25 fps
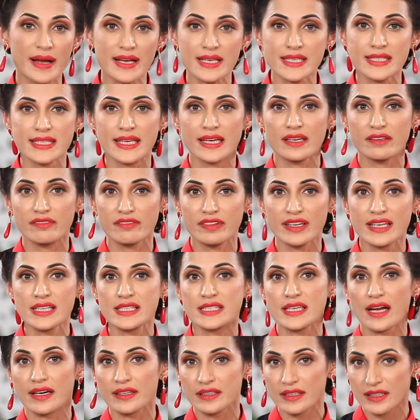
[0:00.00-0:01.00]
pests and
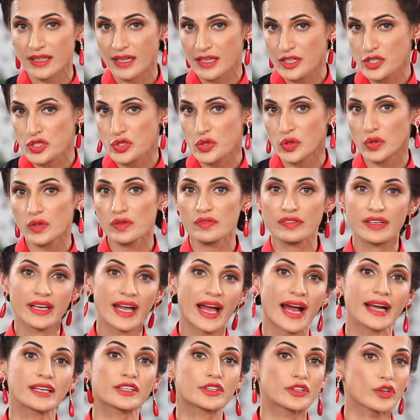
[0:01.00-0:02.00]
weeds under control, we
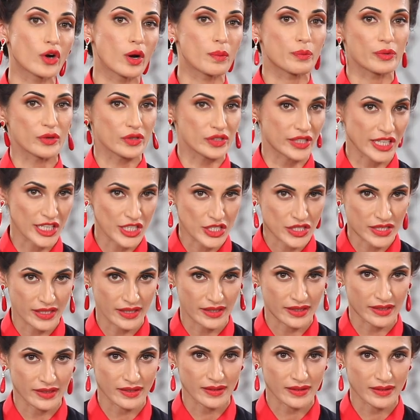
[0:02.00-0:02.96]
had crop rotation.